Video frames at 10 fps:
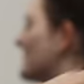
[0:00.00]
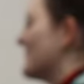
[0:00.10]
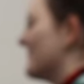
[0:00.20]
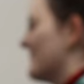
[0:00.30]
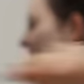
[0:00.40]

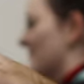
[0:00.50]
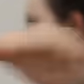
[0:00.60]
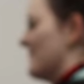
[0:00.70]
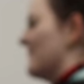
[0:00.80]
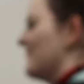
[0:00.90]

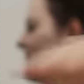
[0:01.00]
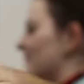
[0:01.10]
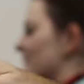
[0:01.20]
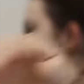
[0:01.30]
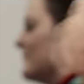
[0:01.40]

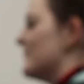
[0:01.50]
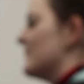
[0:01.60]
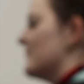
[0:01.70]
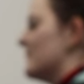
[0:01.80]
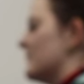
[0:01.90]

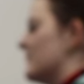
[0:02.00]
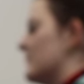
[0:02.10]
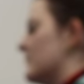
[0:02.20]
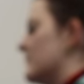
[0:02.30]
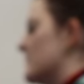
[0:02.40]

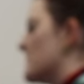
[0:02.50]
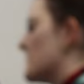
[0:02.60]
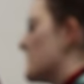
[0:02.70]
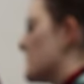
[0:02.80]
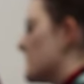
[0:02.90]

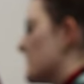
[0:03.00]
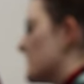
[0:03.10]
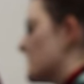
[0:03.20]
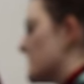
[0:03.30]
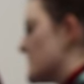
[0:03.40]

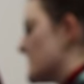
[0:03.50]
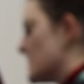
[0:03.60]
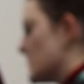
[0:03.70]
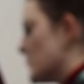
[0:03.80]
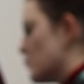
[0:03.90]

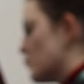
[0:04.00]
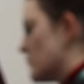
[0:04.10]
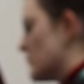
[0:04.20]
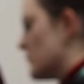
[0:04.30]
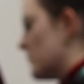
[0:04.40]

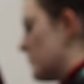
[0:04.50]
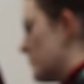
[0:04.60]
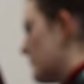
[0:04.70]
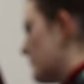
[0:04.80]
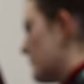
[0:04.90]
The person shown says nothing.